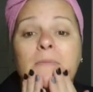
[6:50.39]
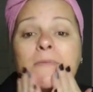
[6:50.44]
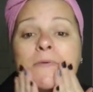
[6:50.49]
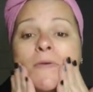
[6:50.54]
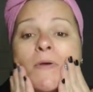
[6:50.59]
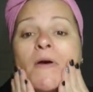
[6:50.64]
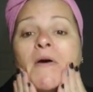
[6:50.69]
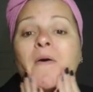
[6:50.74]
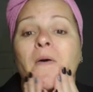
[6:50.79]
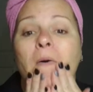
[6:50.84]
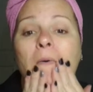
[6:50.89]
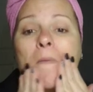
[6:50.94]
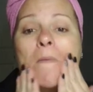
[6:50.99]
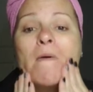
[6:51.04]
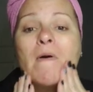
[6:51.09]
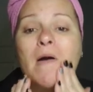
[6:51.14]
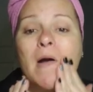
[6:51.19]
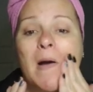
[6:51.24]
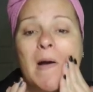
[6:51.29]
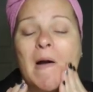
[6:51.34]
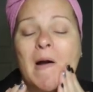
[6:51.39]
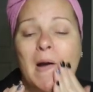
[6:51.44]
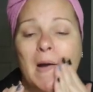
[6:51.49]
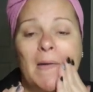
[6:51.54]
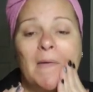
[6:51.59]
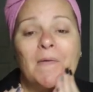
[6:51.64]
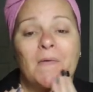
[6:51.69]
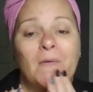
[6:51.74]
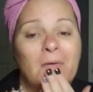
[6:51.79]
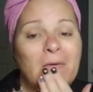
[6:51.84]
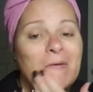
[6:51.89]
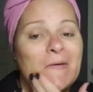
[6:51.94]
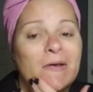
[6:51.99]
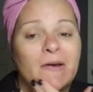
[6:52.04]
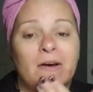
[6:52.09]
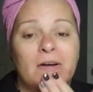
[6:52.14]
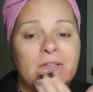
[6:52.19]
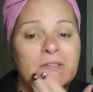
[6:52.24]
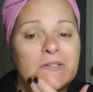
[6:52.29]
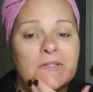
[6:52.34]
So I really
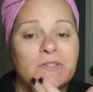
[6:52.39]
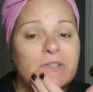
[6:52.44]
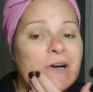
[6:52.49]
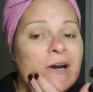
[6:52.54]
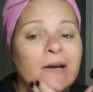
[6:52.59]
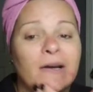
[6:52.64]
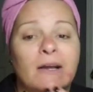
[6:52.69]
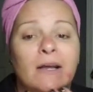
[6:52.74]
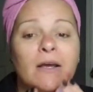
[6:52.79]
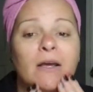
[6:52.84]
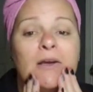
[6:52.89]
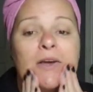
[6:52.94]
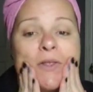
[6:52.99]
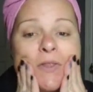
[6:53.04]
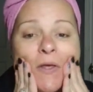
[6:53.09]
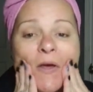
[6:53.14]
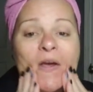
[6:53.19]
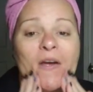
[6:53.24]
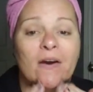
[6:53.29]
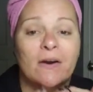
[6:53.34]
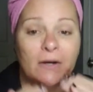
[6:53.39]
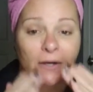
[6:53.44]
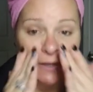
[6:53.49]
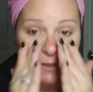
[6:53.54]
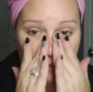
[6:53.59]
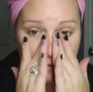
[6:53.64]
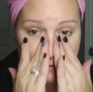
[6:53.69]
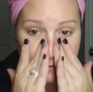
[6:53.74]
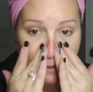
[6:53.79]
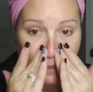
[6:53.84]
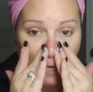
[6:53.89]
concentrate it in the areas